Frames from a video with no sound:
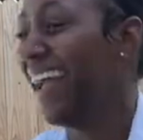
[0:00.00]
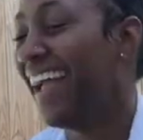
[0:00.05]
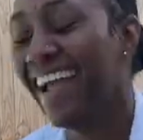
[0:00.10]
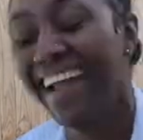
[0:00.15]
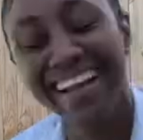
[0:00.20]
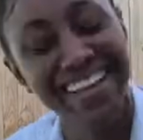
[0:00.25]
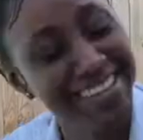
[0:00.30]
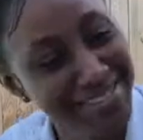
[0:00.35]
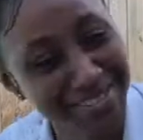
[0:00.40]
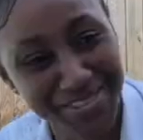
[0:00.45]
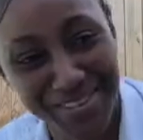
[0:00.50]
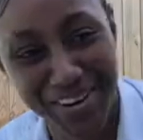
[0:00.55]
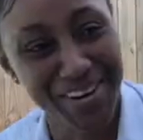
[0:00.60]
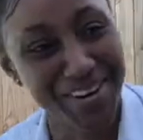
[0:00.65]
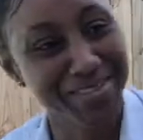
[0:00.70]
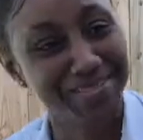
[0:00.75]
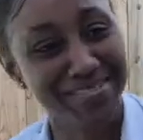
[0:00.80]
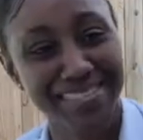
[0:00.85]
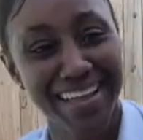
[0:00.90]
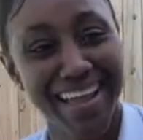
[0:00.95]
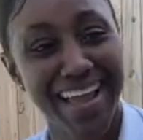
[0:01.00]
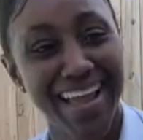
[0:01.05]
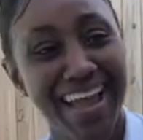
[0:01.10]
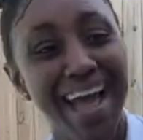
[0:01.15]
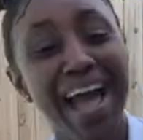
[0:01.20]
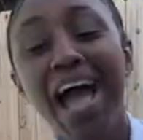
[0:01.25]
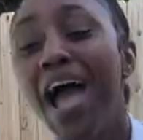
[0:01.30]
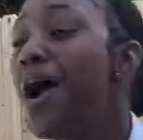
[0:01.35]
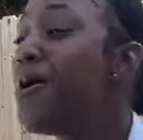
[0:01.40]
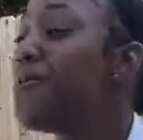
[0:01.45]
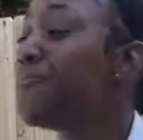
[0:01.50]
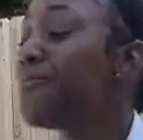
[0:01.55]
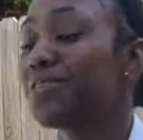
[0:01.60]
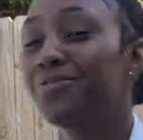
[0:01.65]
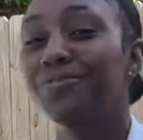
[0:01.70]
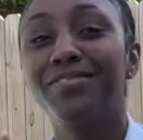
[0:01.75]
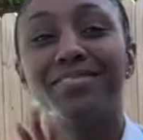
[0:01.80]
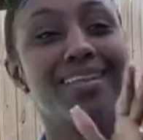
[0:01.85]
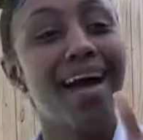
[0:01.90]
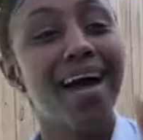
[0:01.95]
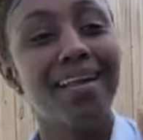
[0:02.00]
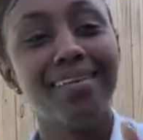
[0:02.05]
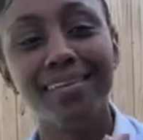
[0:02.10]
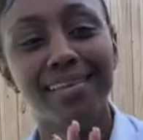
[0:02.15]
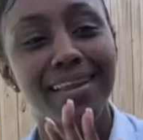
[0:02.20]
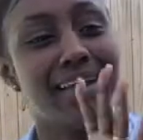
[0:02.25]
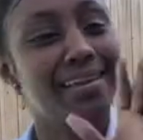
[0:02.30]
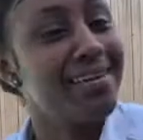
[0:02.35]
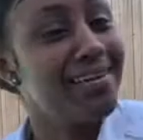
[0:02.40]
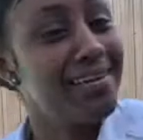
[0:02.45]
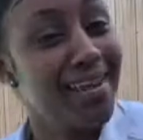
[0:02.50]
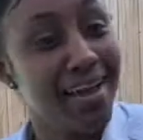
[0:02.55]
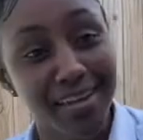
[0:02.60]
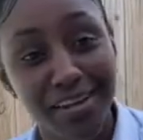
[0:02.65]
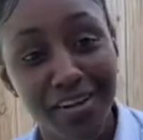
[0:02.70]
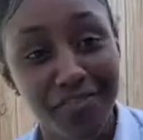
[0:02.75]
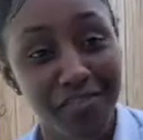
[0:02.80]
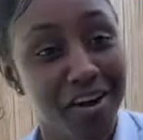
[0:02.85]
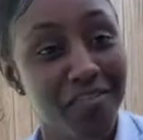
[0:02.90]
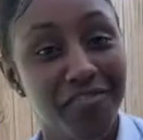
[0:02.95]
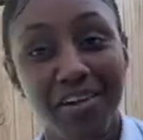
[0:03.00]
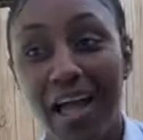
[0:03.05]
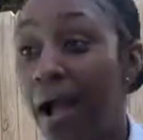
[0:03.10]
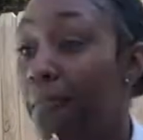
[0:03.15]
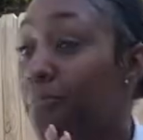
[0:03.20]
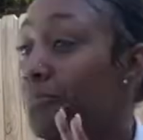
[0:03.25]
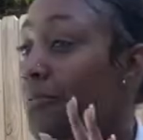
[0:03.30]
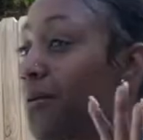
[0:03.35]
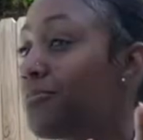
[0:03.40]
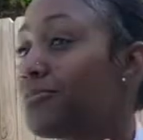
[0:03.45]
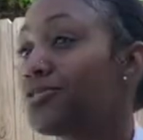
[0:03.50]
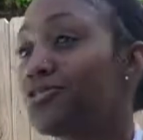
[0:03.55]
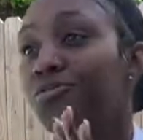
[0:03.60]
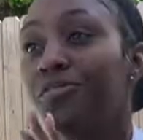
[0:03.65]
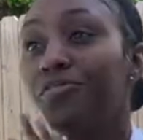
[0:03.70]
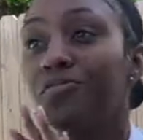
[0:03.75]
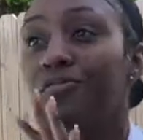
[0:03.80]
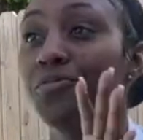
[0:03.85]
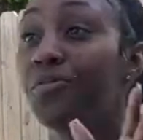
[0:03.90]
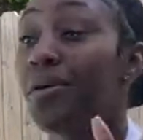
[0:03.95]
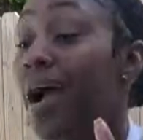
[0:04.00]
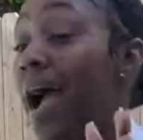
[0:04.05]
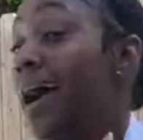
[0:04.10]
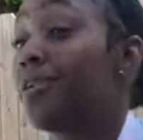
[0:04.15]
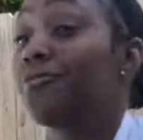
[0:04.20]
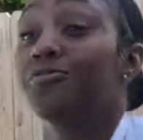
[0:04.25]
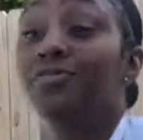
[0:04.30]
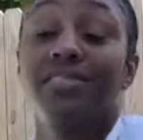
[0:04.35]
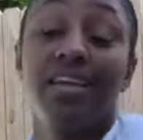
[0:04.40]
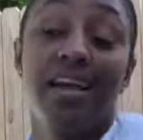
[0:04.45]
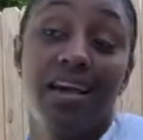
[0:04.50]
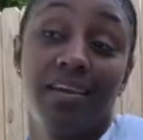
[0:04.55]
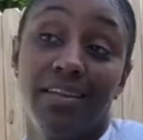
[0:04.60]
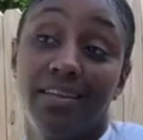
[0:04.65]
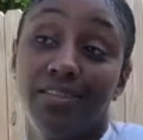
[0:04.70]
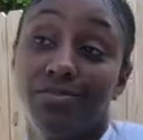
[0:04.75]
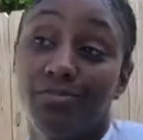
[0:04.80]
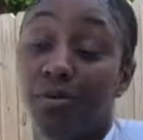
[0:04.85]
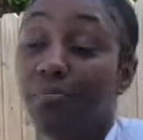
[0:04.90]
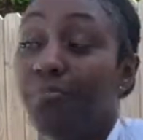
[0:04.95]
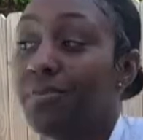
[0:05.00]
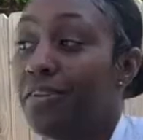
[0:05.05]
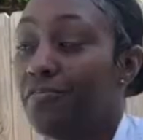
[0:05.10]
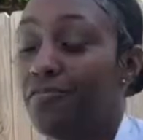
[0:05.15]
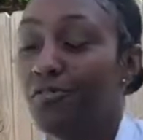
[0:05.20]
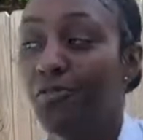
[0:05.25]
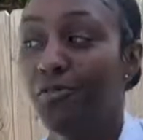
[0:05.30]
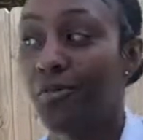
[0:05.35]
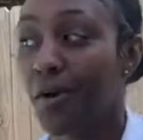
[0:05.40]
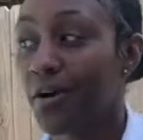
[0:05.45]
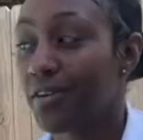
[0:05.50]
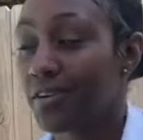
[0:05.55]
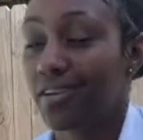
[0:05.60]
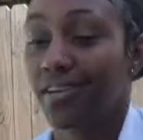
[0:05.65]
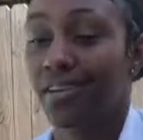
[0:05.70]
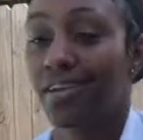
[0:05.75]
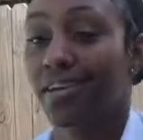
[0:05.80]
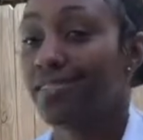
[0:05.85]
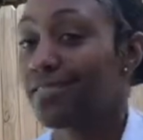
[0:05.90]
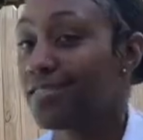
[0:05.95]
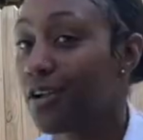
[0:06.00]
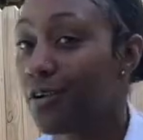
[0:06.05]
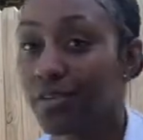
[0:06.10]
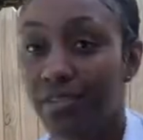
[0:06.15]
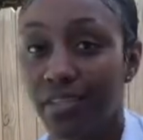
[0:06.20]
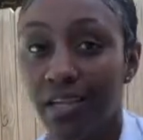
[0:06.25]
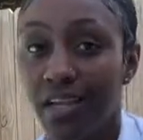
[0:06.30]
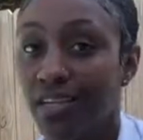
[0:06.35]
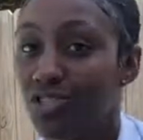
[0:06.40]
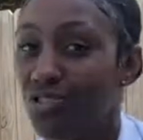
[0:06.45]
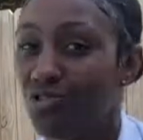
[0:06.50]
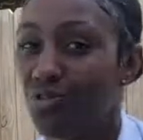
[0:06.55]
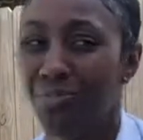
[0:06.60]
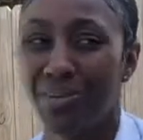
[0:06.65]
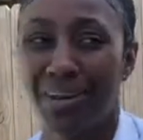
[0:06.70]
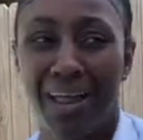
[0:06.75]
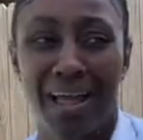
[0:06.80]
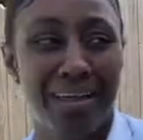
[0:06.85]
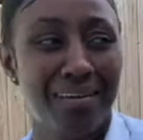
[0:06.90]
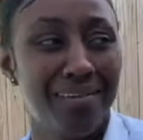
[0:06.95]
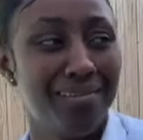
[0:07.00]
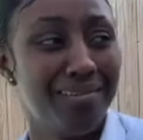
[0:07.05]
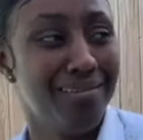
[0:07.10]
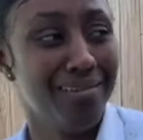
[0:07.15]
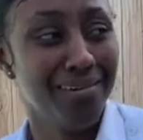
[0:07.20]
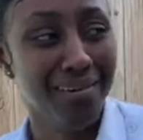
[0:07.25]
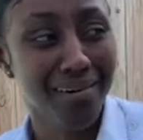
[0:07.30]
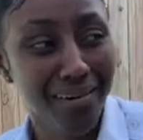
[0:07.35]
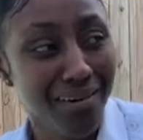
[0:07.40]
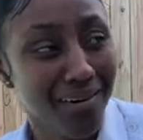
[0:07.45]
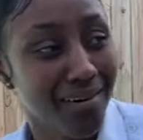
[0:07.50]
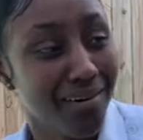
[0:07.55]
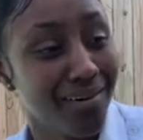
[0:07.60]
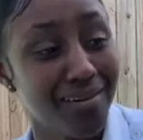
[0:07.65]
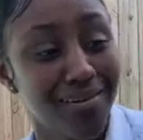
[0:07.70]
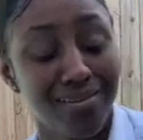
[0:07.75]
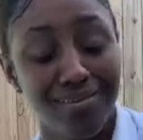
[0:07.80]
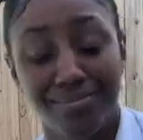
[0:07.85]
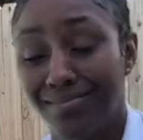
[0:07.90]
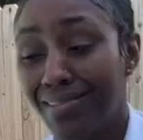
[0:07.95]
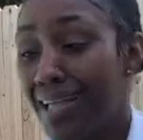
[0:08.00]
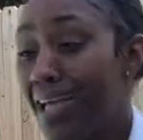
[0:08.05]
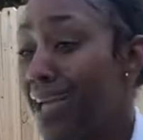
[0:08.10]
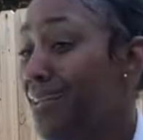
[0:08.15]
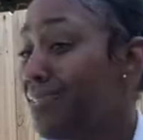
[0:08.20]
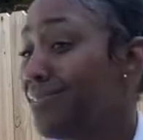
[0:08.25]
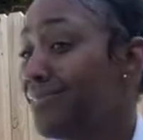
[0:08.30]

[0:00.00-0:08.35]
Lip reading: You know what I'm saying? When you start looking at the negative of it, I promise you, I don't see how they do it, but if you work in there, certain things, you be like, ugh. Mm-hmm.